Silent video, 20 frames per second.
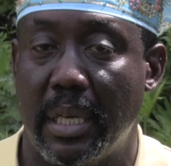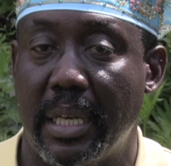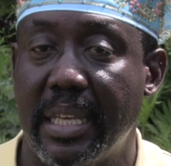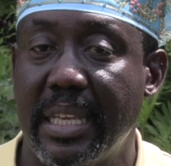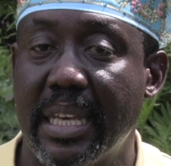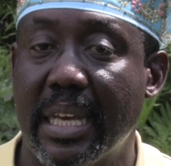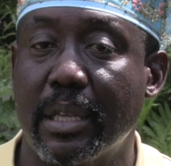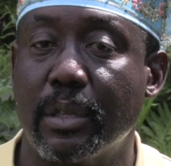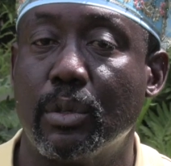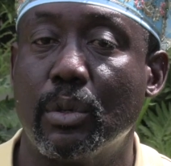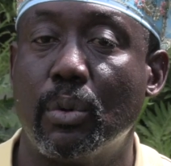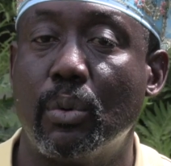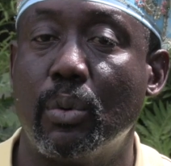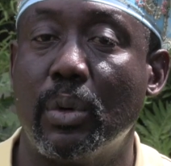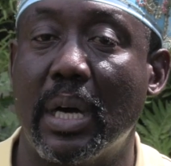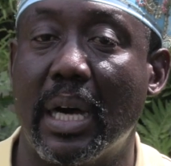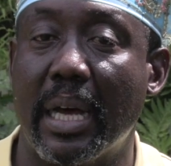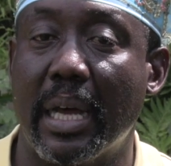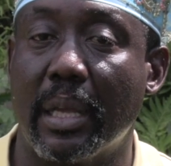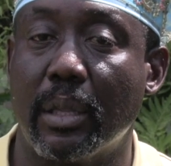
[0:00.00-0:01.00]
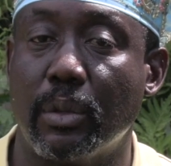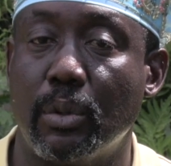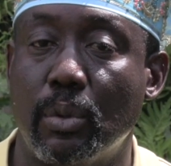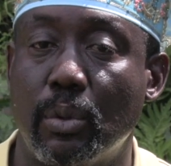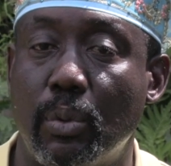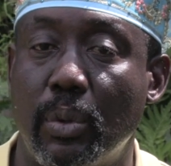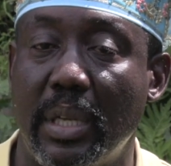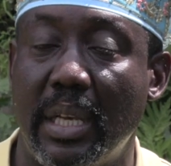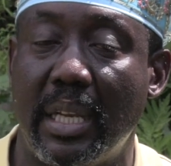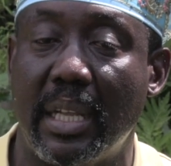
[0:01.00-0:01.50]
Here you
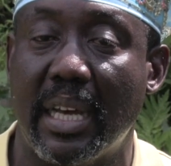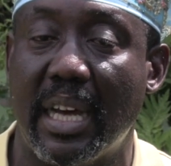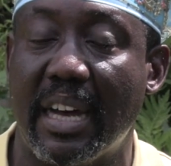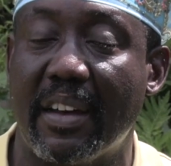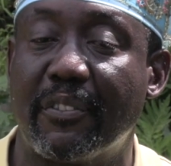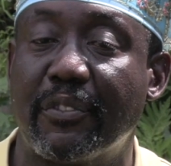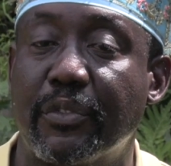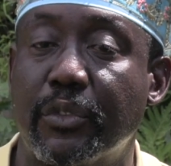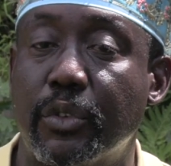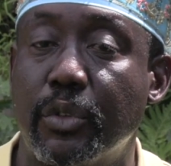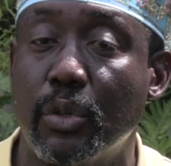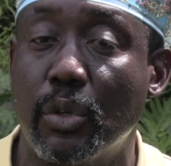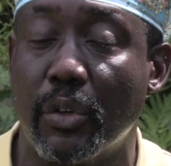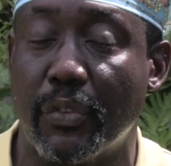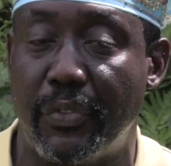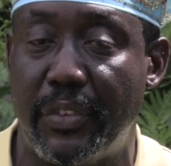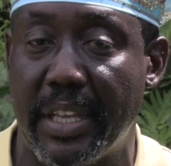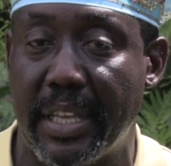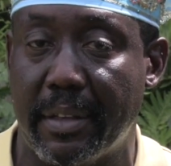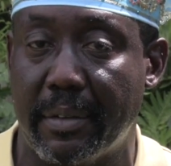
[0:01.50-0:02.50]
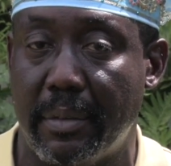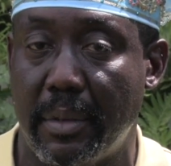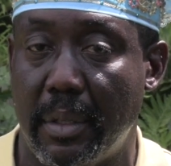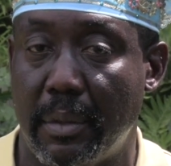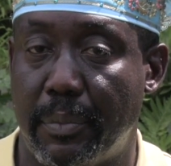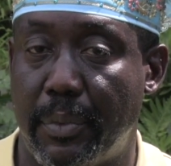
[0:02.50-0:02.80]
will have 2 of them.